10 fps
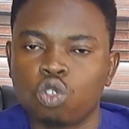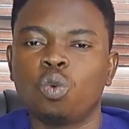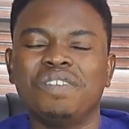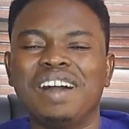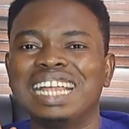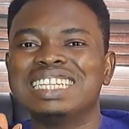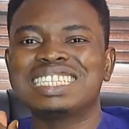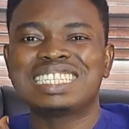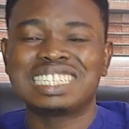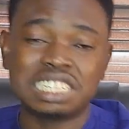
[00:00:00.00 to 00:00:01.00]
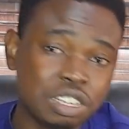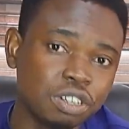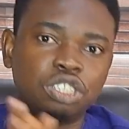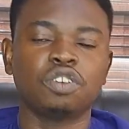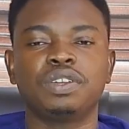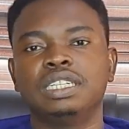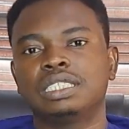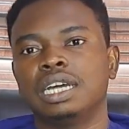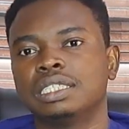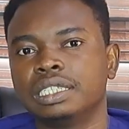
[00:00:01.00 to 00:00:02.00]
So we've had series of
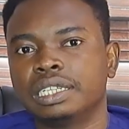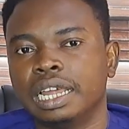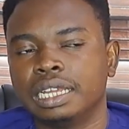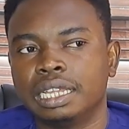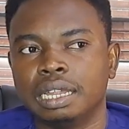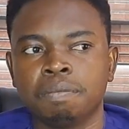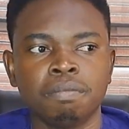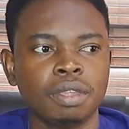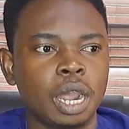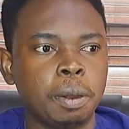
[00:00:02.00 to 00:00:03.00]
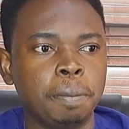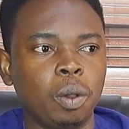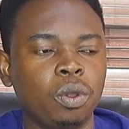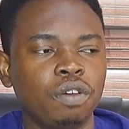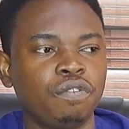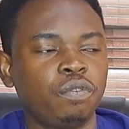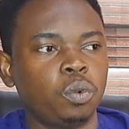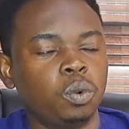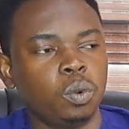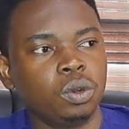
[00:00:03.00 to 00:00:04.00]
instances like that. I remember
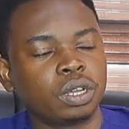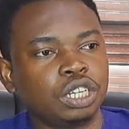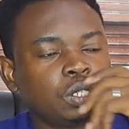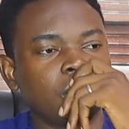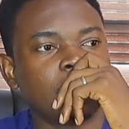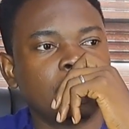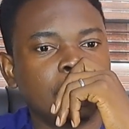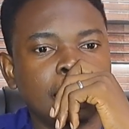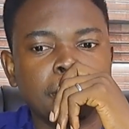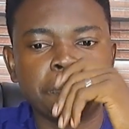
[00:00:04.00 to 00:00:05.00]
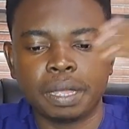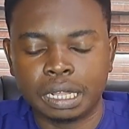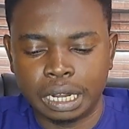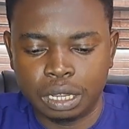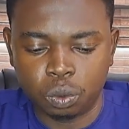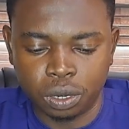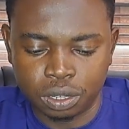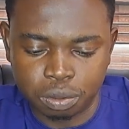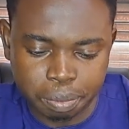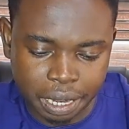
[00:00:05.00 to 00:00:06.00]
one occasion that a client
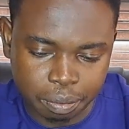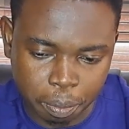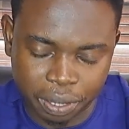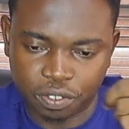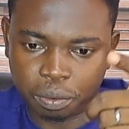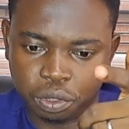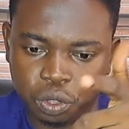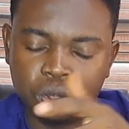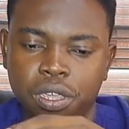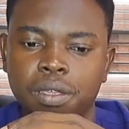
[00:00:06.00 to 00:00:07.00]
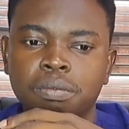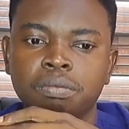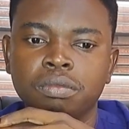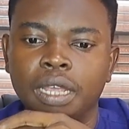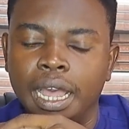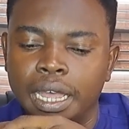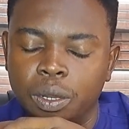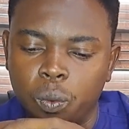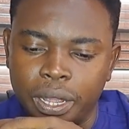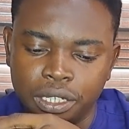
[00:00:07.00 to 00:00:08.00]
wanted to buy property from the UK,
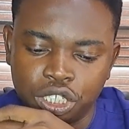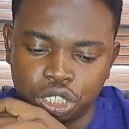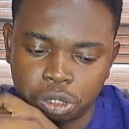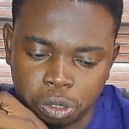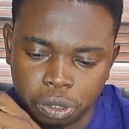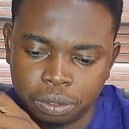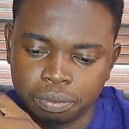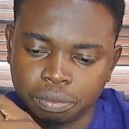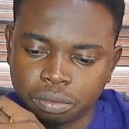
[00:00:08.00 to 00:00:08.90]
and when she called,